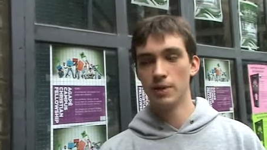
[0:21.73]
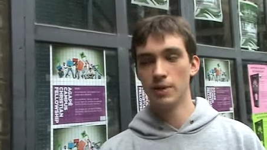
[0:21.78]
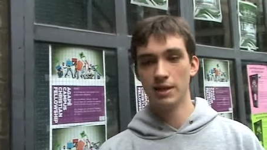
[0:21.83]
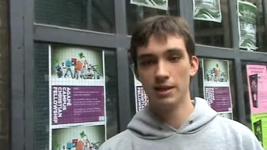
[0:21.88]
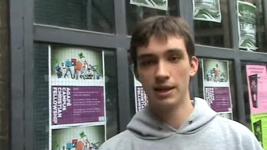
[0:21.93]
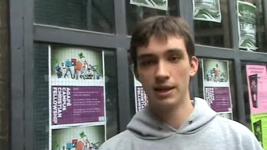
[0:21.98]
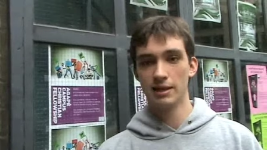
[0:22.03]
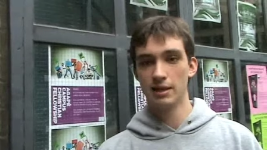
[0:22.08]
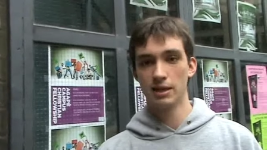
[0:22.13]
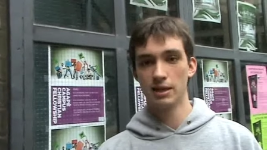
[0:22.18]
obey
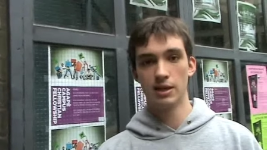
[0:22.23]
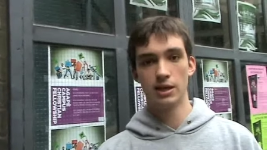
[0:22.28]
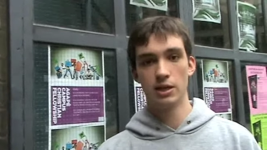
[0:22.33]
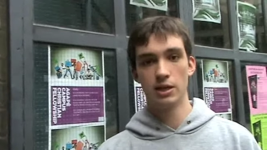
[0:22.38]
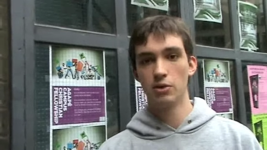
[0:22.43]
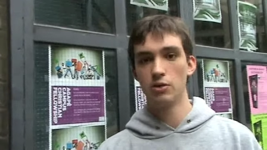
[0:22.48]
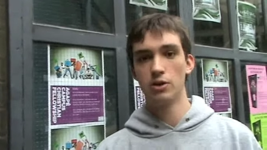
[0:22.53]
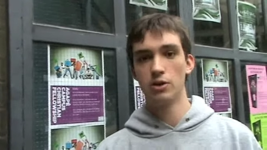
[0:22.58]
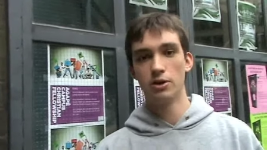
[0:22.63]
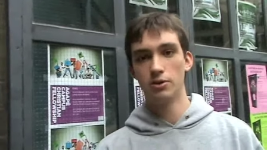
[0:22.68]
like the
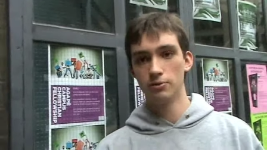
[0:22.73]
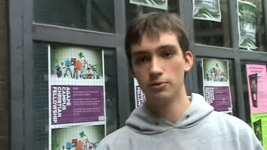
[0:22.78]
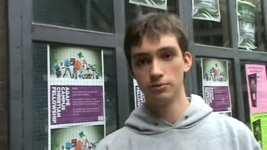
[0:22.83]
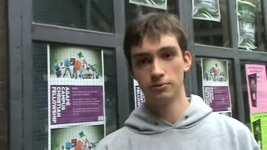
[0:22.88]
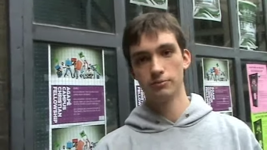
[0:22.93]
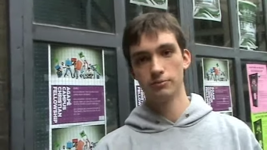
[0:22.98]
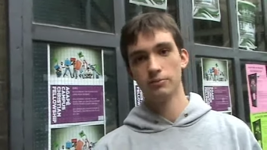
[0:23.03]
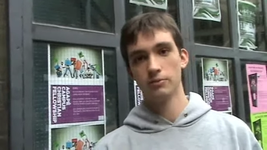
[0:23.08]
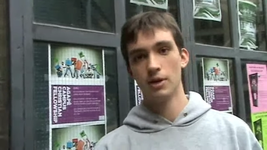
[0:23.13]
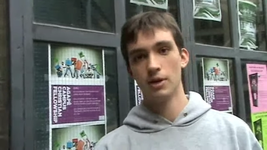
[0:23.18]
Kyoto
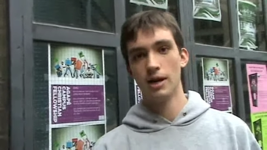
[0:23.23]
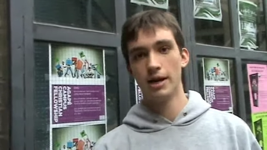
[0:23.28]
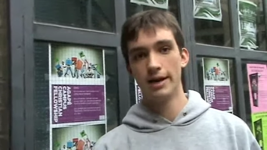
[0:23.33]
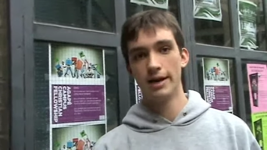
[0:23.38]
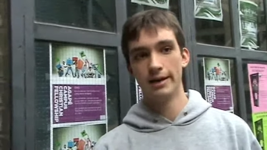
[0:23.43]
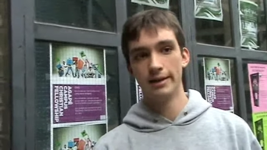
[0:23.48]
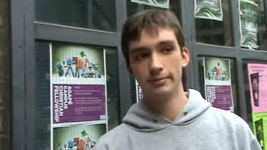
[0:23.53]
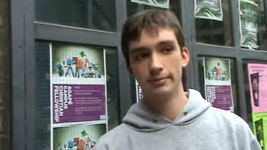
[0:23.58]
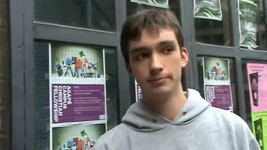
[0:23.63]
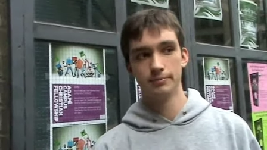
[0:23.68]

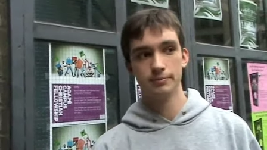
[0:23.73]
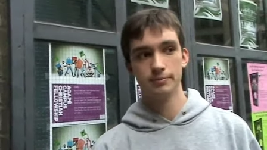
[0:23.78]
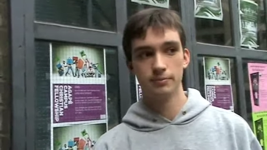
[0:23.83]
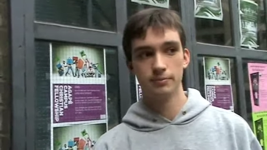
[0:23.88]
uh,